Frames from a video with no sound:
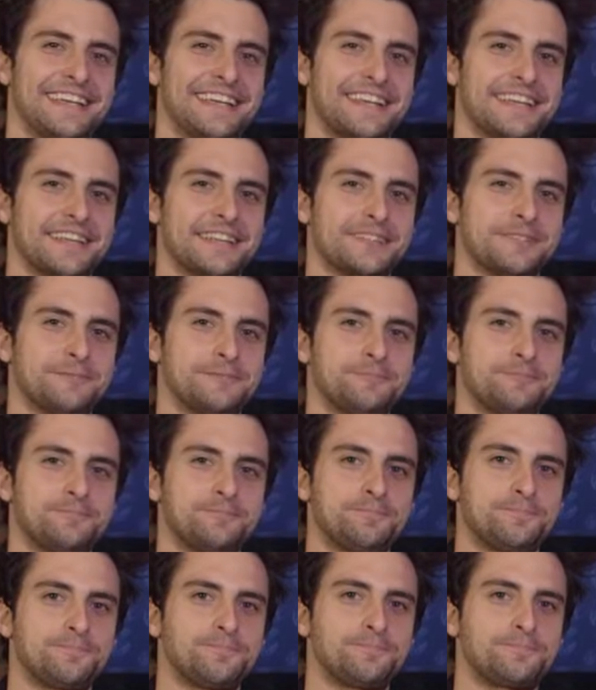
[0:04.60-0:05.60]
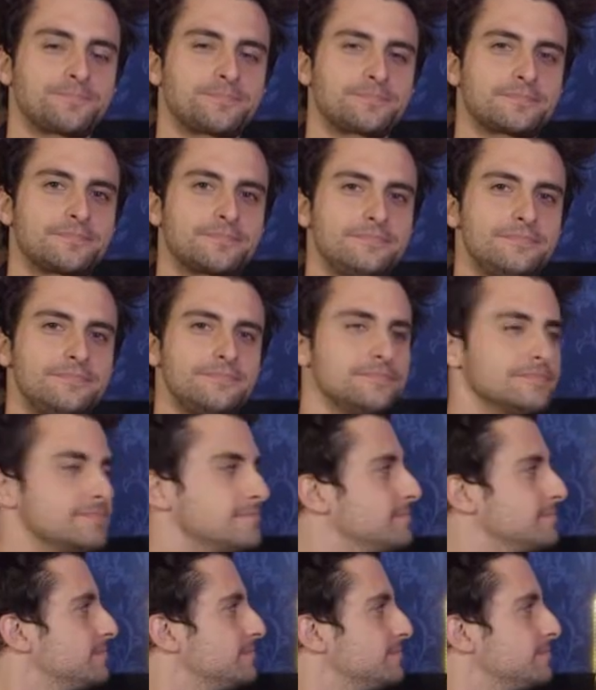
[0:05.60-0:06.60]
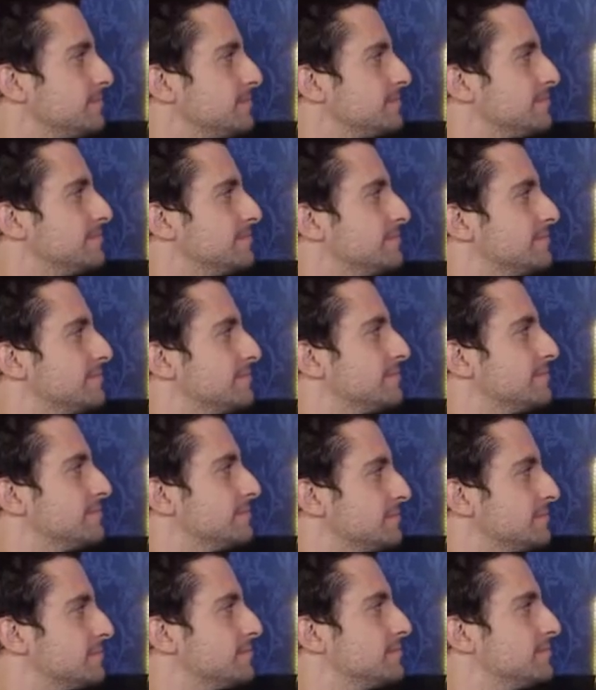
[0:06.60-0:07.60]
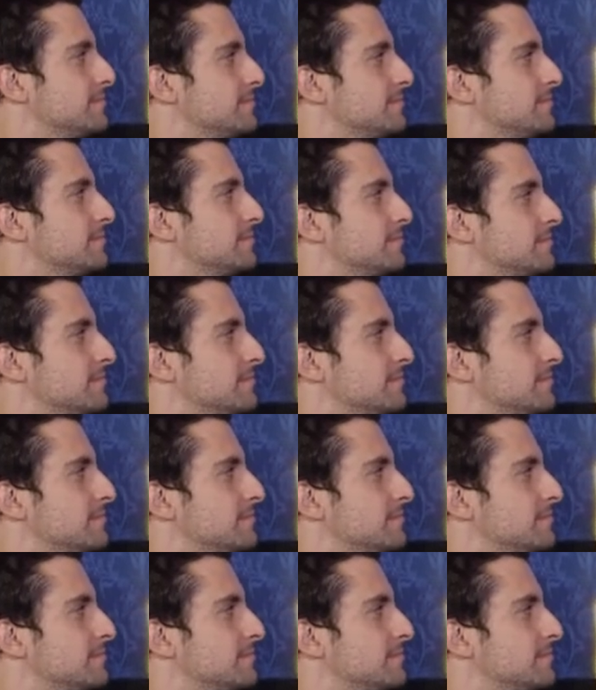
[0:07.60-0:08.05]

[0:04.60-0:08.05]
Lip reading: [no speech]